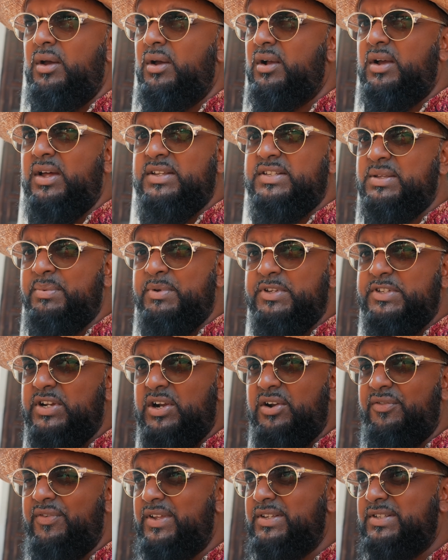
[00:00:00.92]
Customer
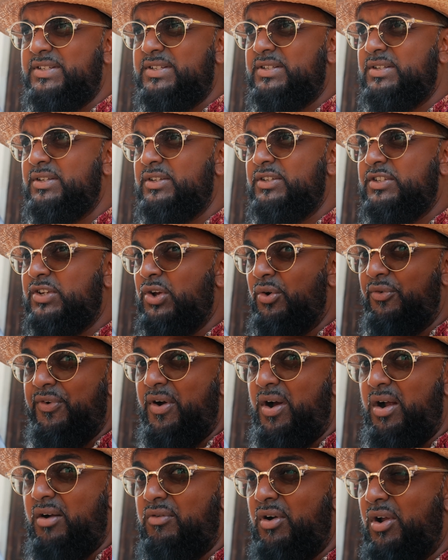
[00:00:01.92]
service so
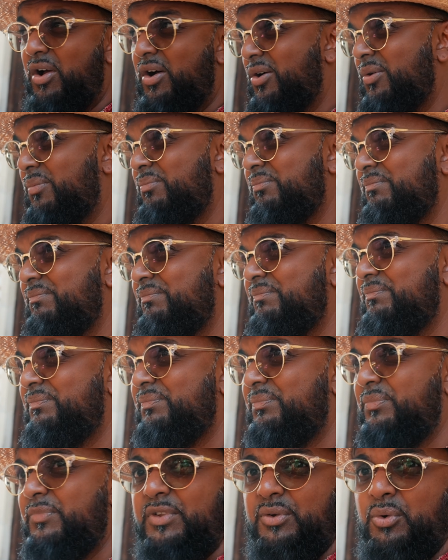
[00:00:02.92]
far, Rome?
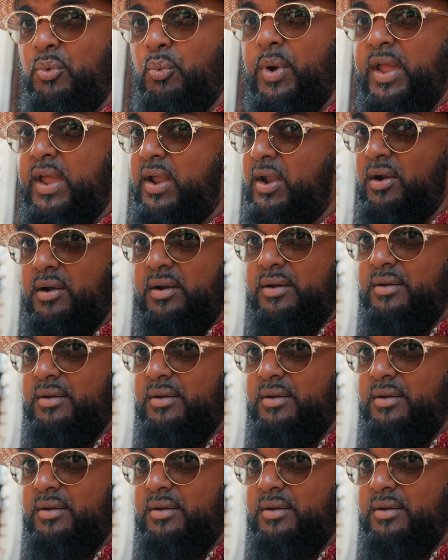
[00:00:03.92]
Weird.